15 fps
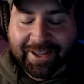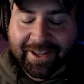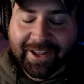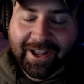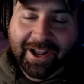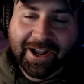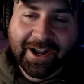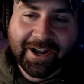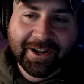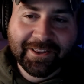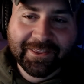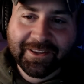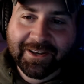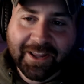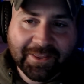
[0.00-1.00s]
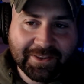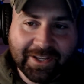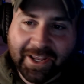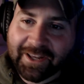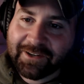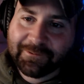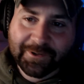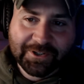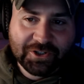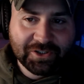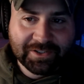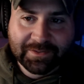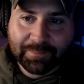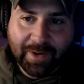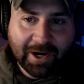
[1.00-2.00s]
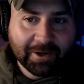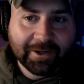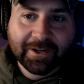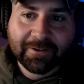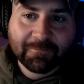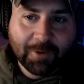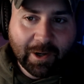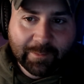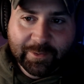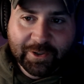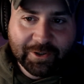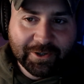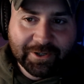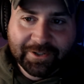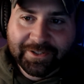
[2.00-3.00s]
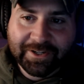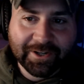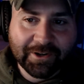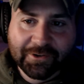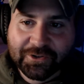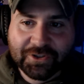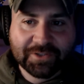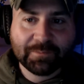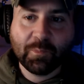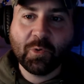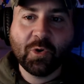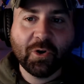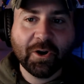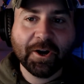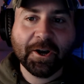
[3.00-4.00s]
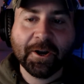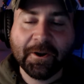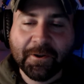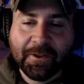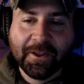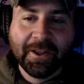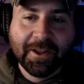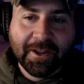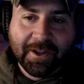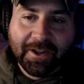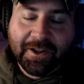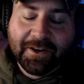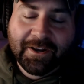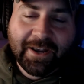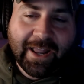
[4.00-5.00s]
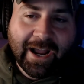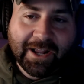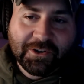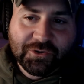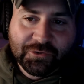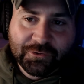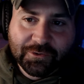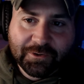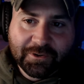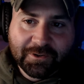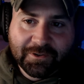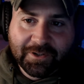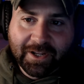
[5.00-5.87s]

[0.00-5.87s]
And then at the end, when she's marrying Robin Hood, she's more natural.